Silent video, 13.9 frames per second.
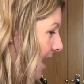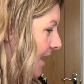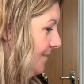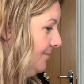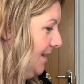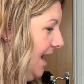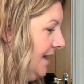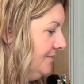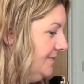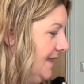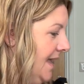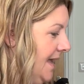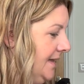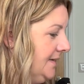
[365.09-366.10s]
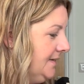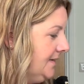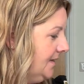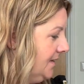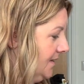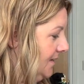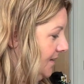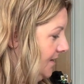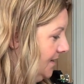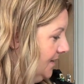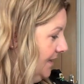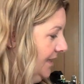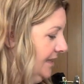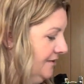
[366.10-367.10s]
And then
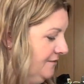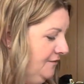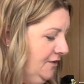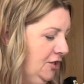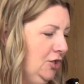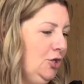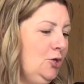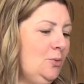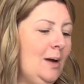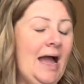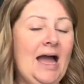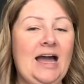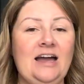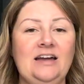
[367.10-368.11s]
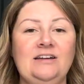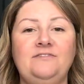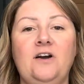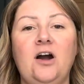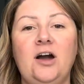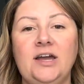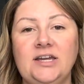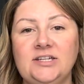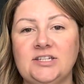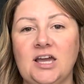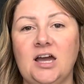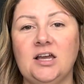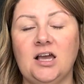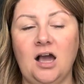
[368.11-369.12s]
if you have hired
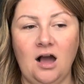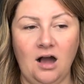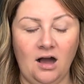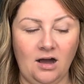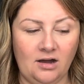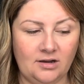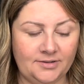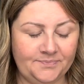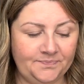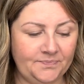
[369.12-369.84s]
a car,